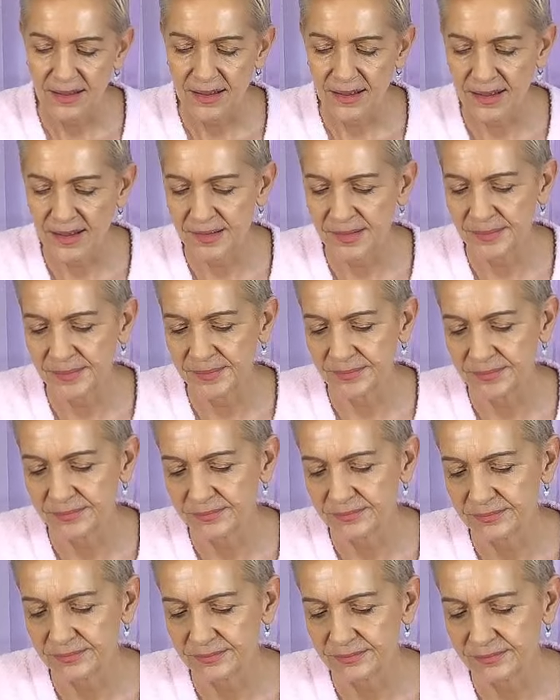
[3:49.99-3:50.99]

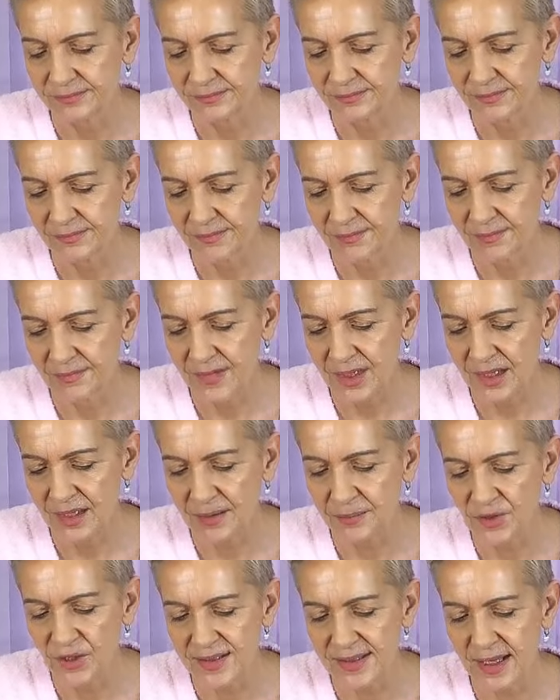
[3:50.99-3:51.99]
I'm
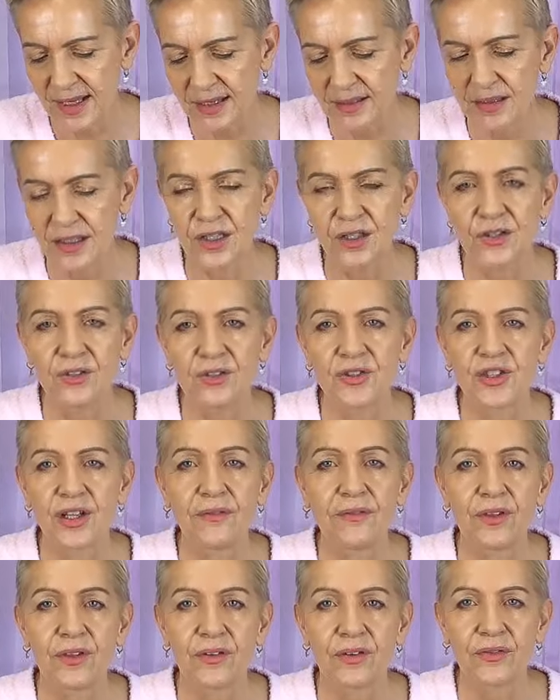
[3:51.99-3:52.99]
not saying that you
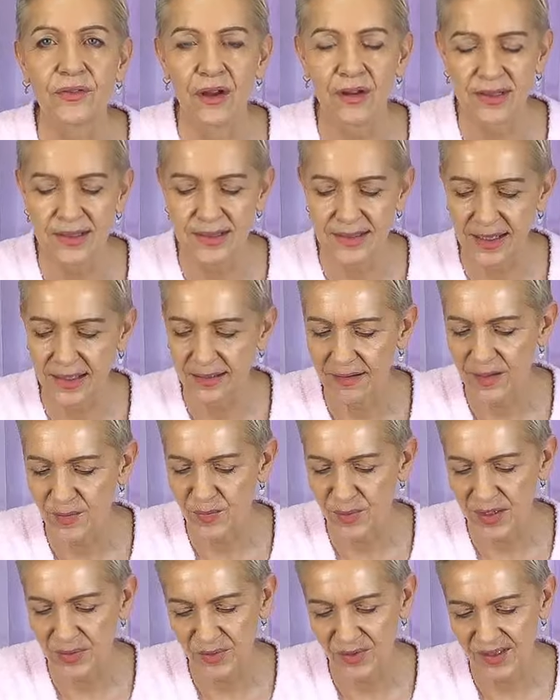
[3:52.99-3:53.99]
shove your advice down other
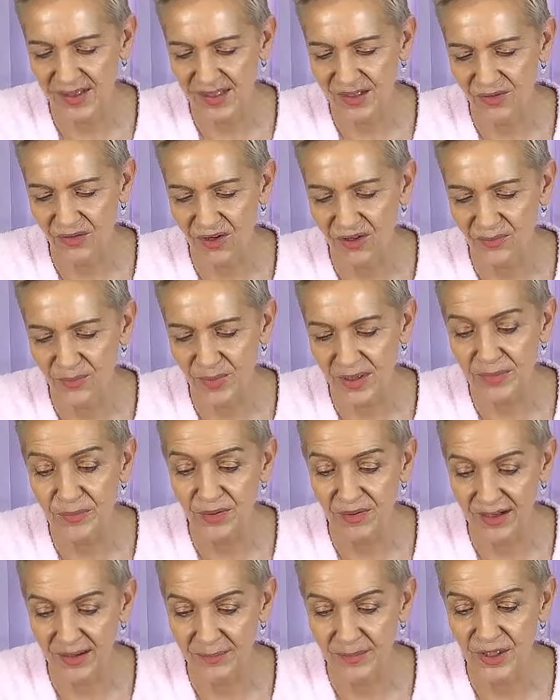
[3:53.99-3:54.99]
people's throat. People
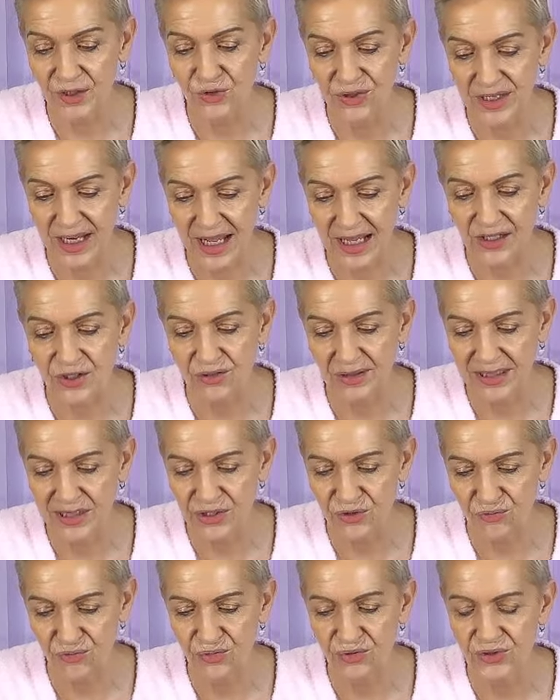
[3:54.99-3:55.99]
come naturally
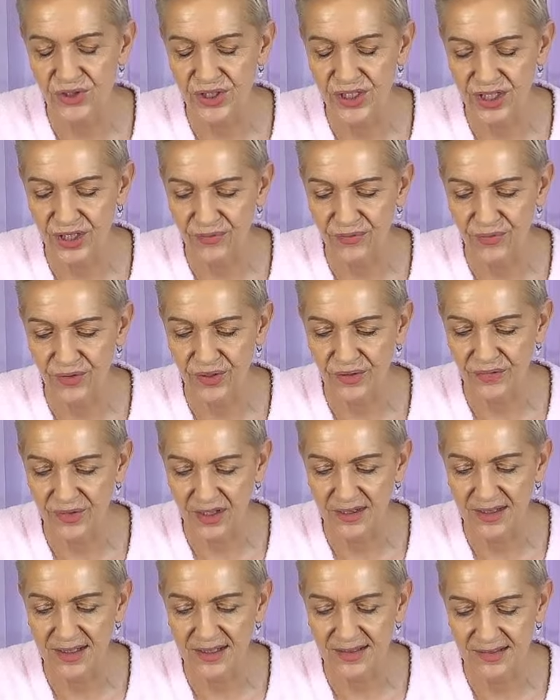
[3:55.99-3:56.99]
drawn to you for
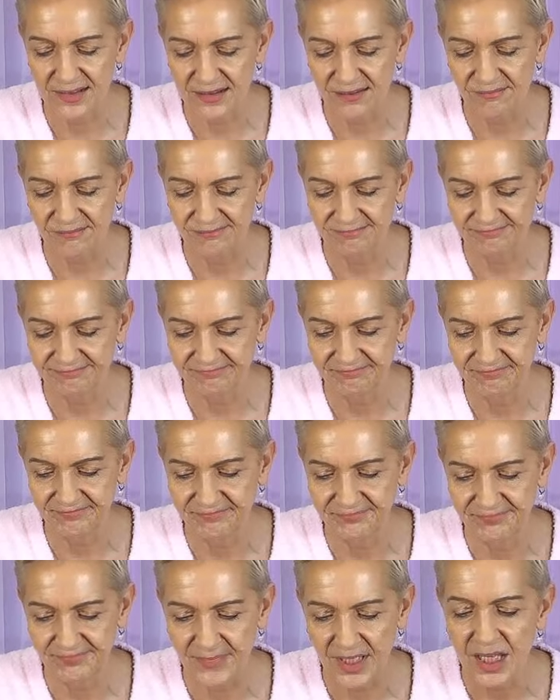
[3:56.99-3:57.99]
advice.
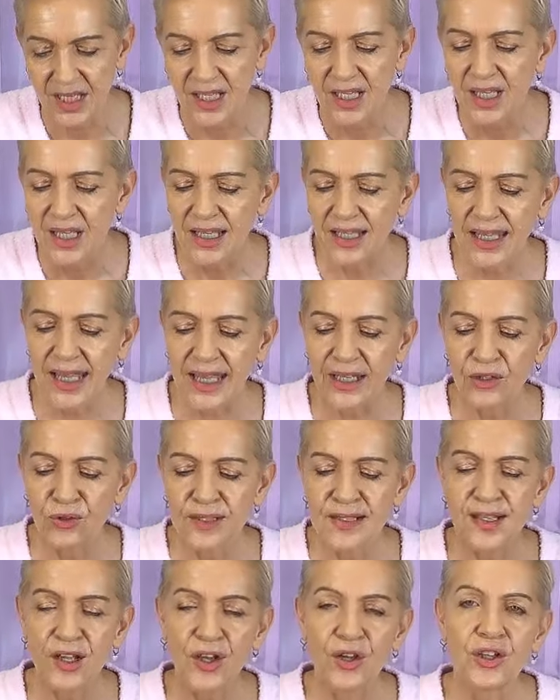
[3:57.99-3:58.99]
Mm-hmm. It can
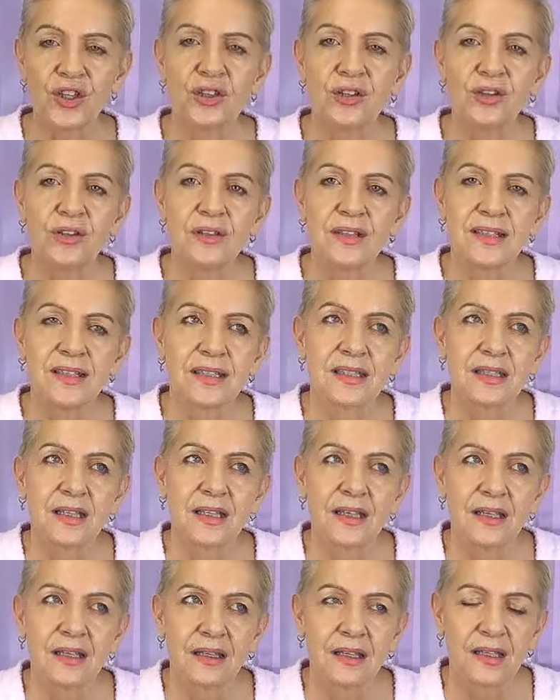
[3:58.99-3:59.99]
also
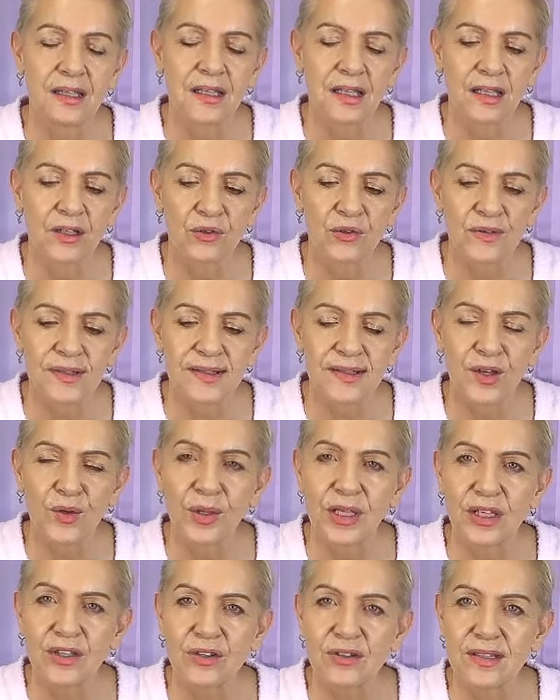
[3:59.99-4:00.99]

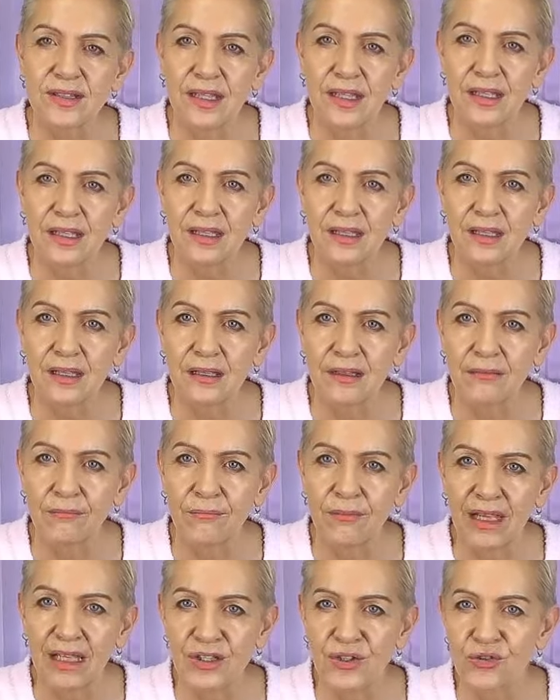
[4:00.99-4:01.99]
be you seeking
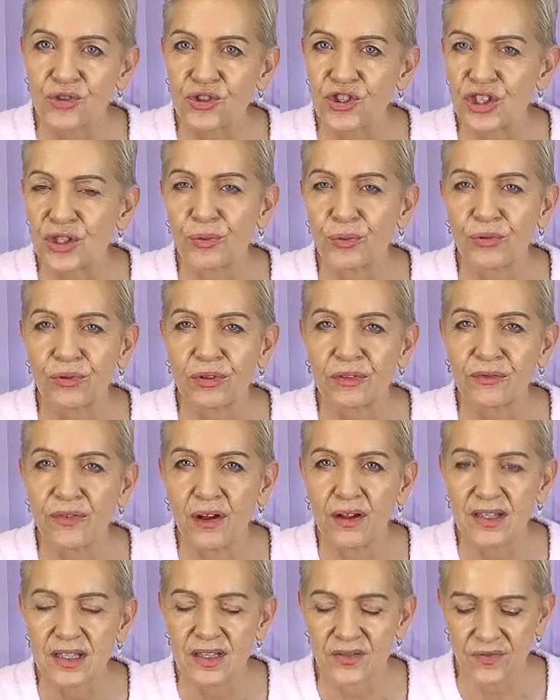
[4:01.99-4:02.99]
mentorship or
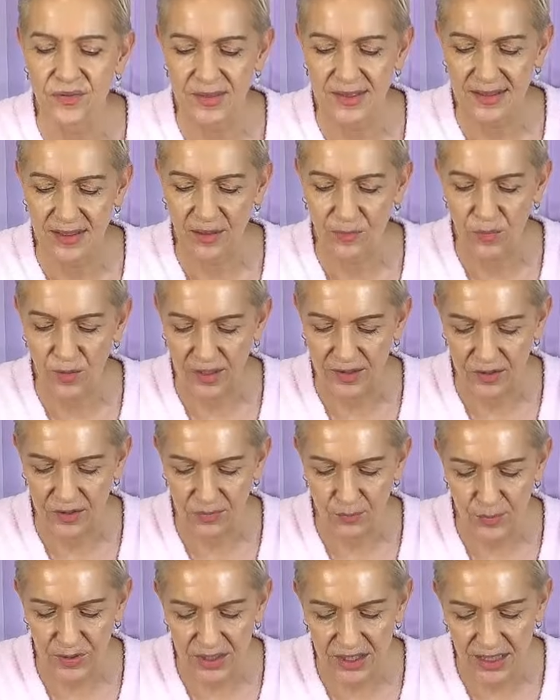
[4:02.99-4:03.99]
advice from someone,
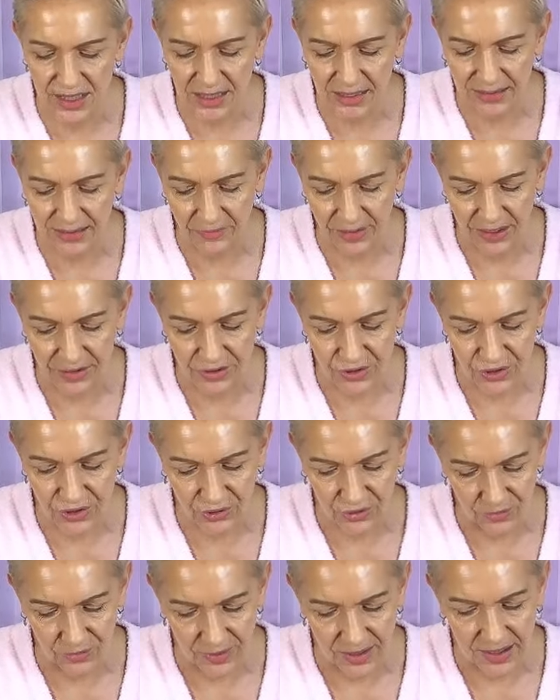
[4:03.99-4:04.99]
particularly around your
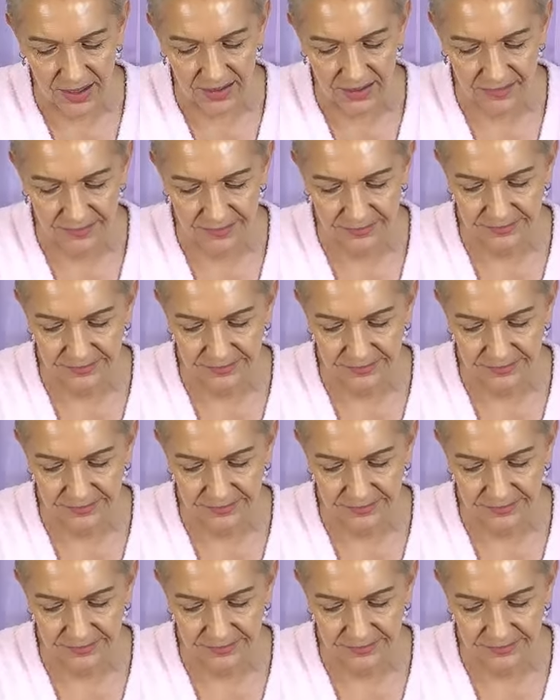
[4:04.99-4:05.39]
career